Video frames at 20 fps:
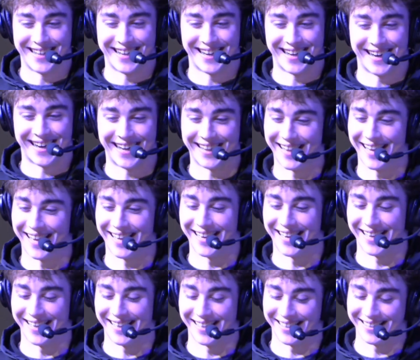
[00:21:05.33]
and
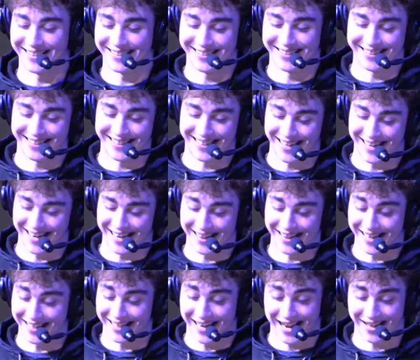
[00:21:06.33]

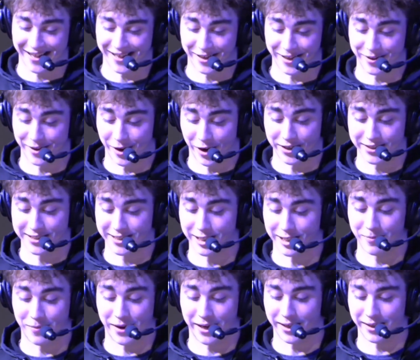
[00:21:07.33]
then they
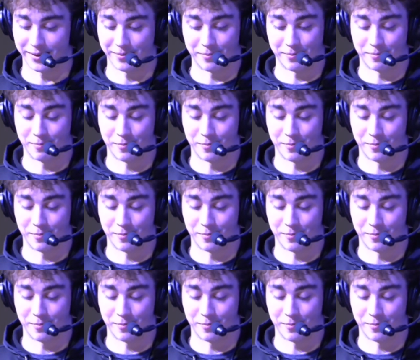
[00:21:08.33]
honestly my